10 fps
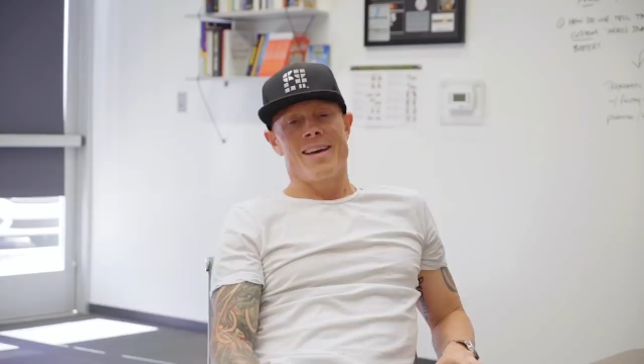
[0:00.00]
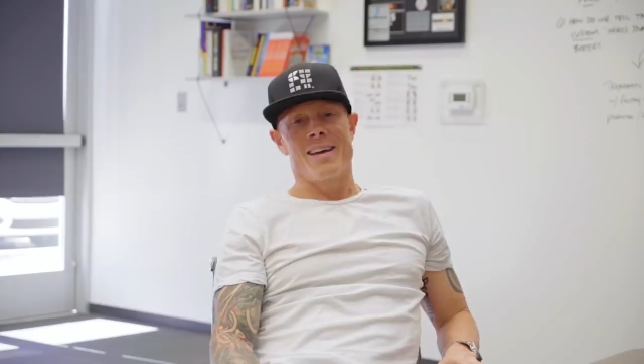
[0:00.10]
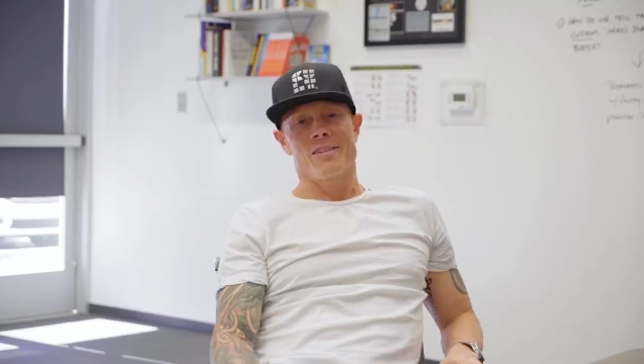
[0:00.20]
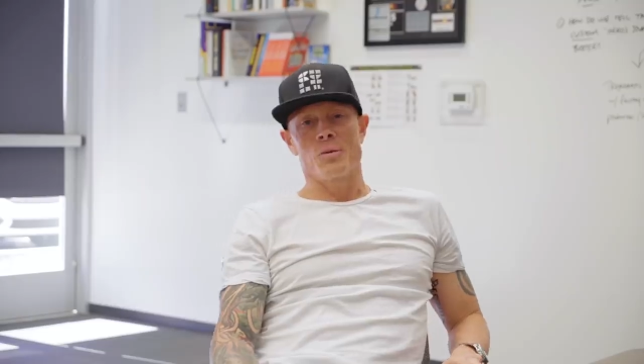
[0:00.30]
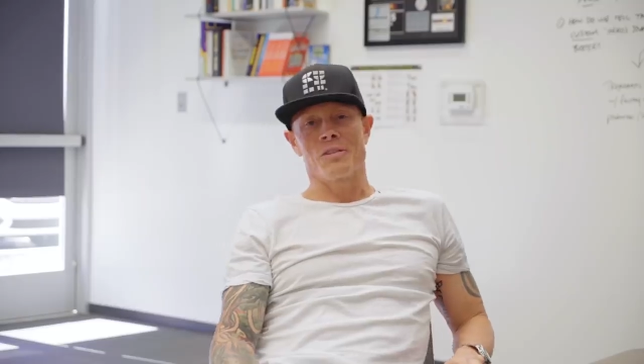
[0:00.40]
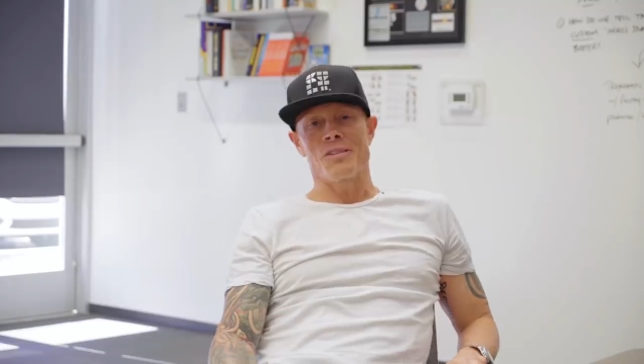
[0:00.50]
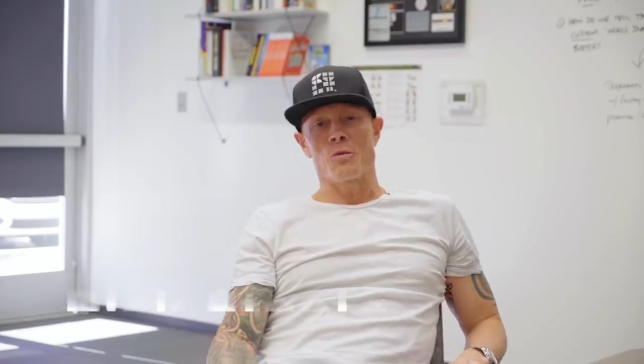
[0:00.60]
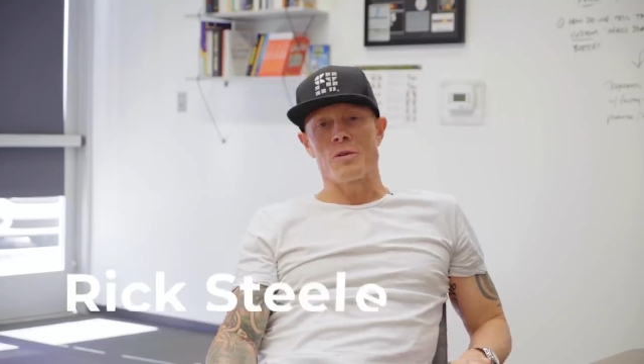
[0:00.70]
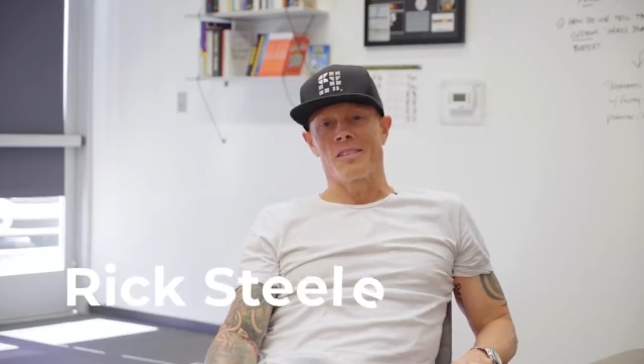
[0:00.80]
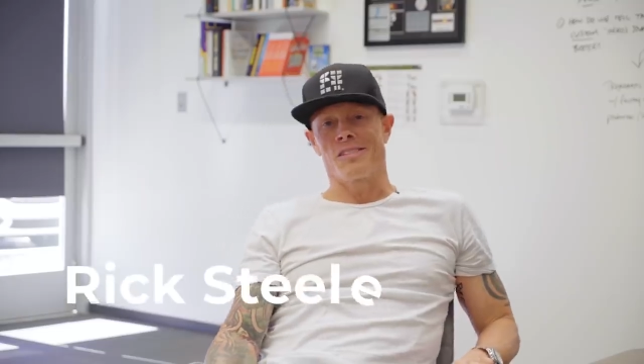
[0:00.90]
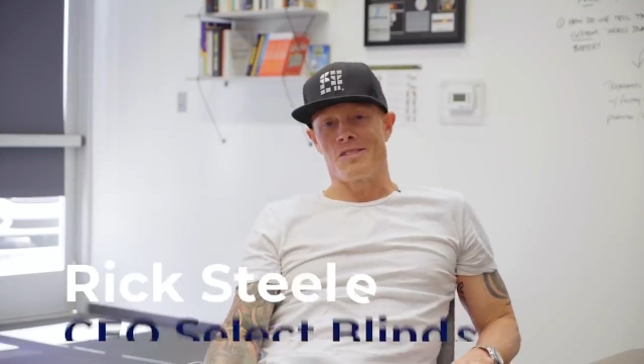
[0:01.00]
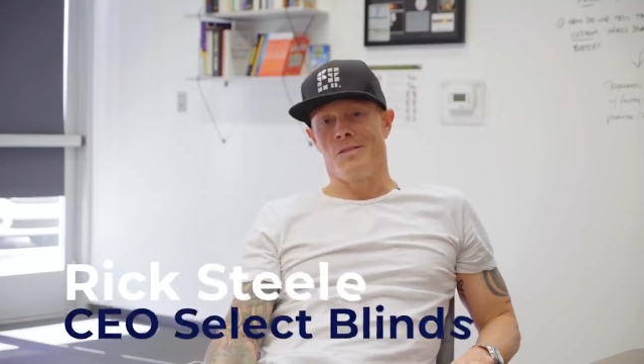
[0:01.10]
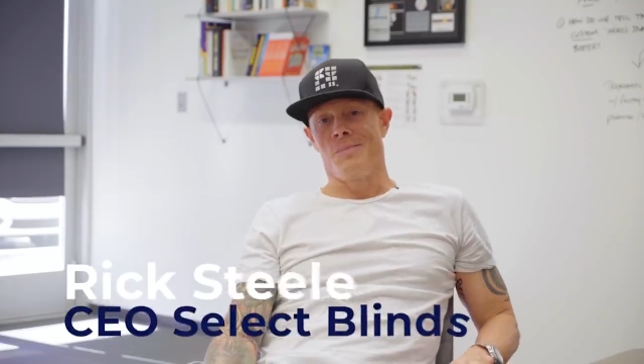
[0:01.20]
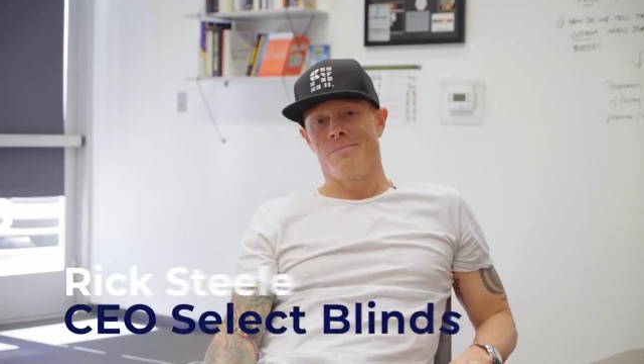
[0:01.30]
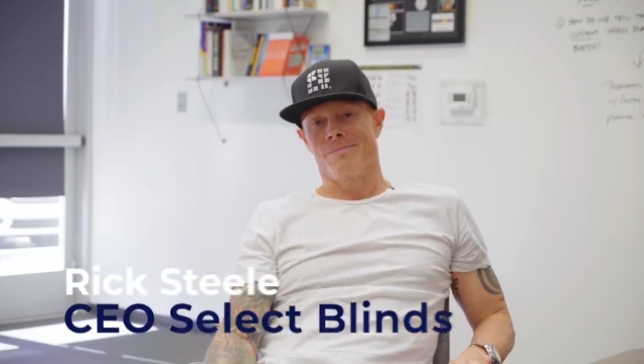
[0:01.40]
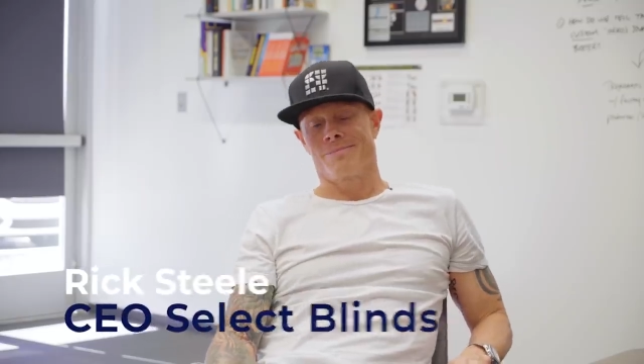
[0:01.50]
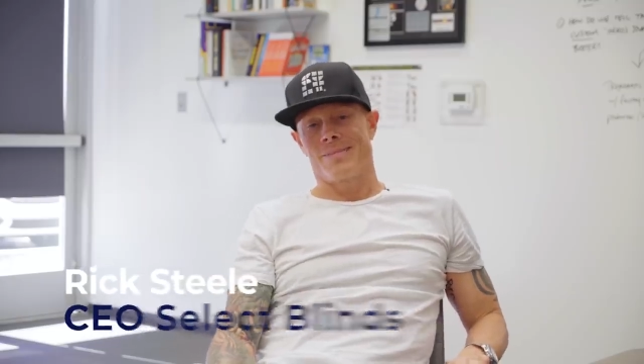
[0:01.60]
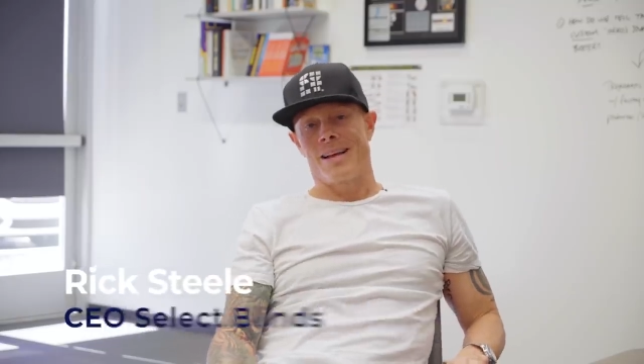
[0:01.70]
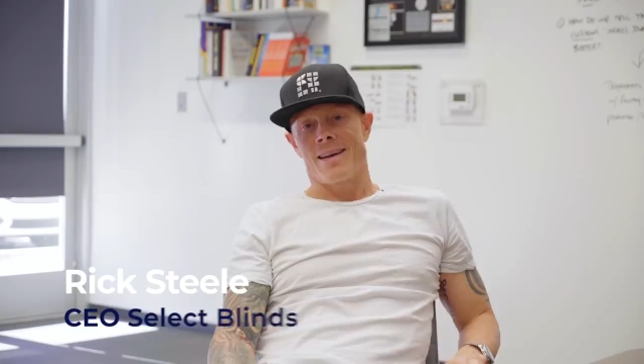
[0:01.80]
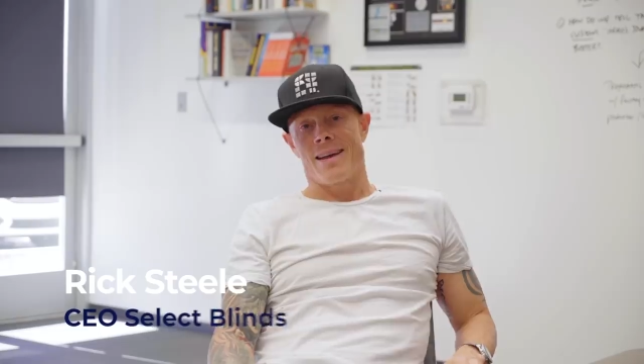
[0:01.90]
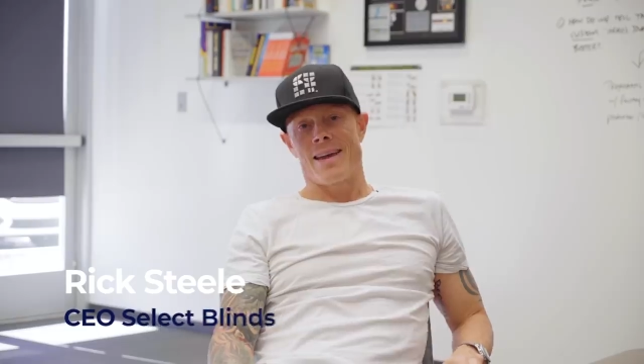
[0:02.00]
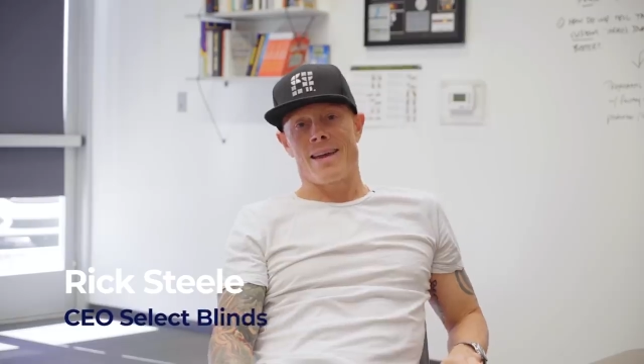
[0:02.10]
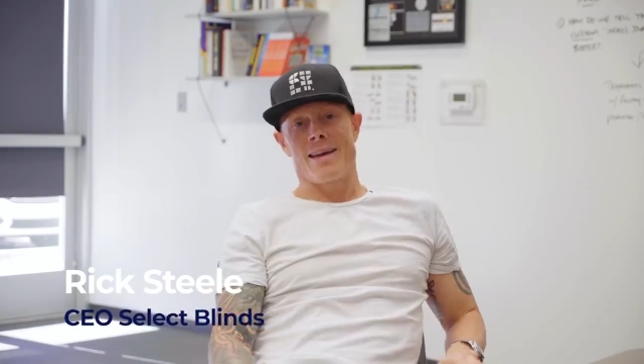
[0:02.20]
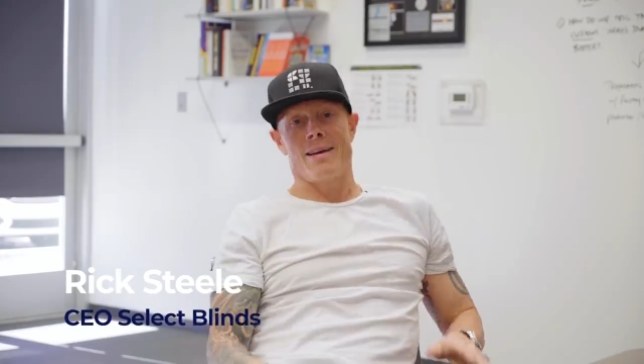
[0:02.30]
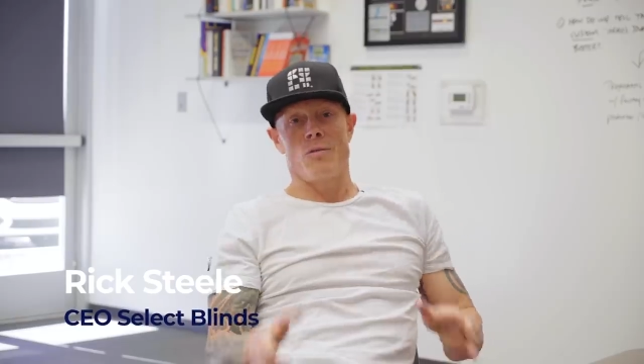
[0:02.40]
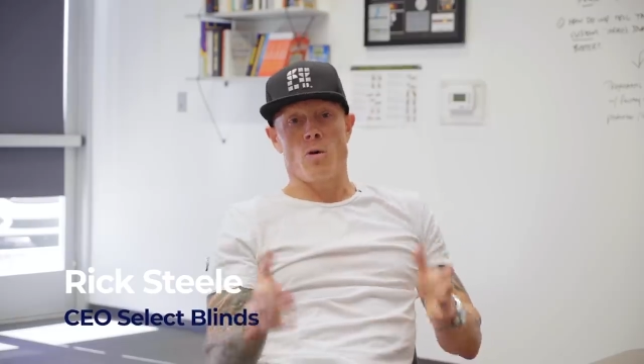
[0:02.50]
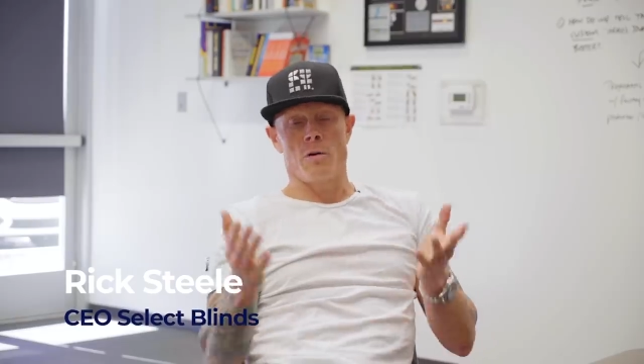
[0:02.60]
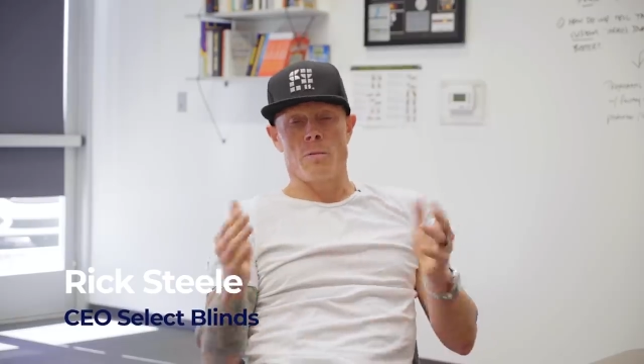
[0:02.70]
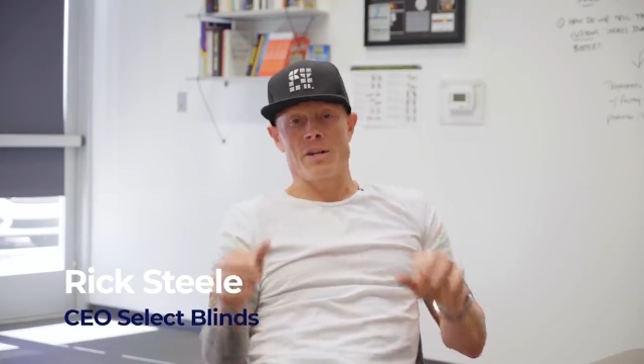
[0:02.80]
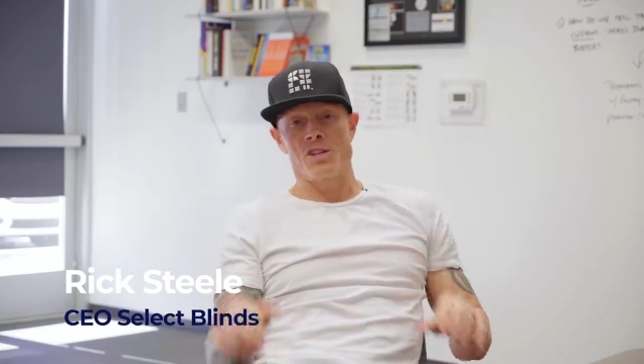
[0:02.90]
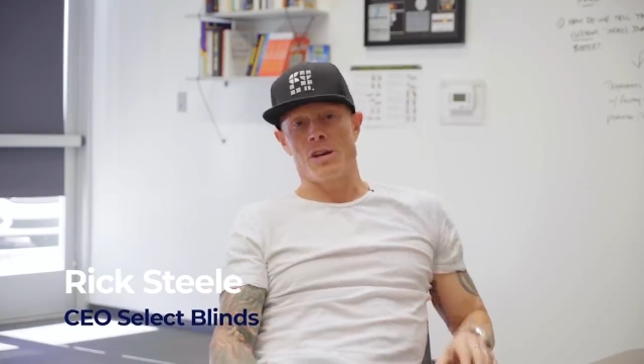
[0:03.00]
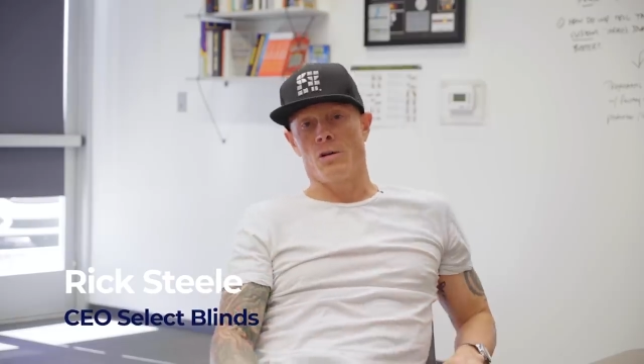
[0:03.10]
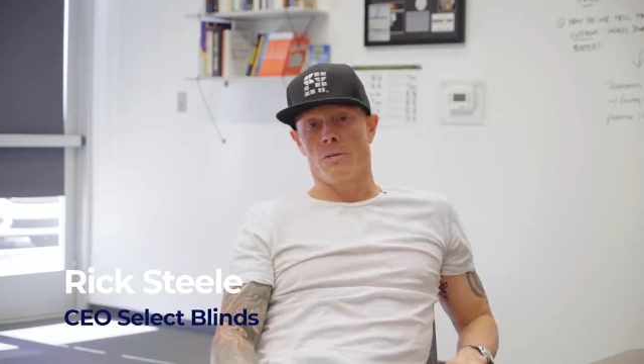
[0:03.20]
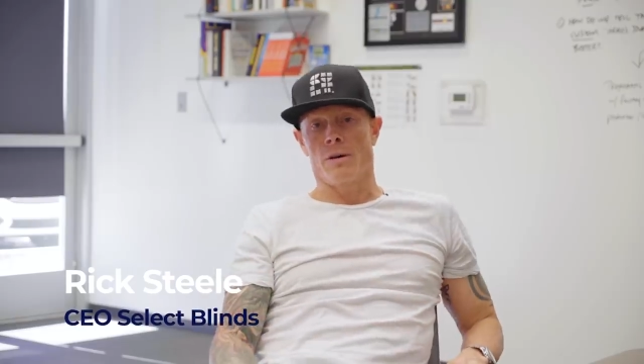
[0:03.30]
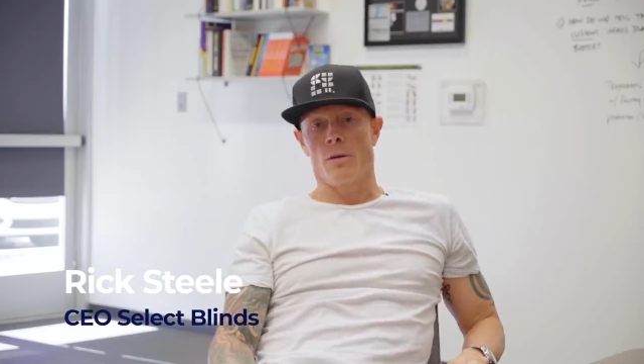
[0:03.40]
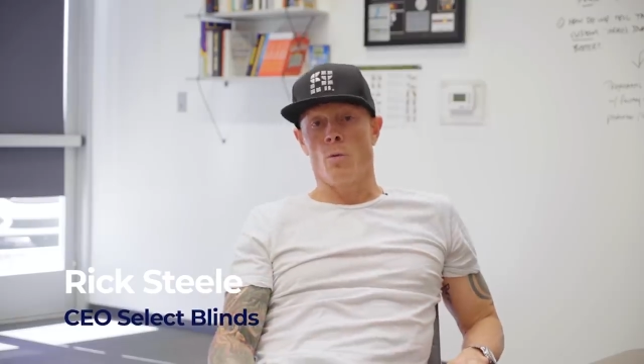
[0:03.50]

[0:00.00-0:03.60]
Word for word: Hey, so it's uh, Rick Steele, and welcome to my channel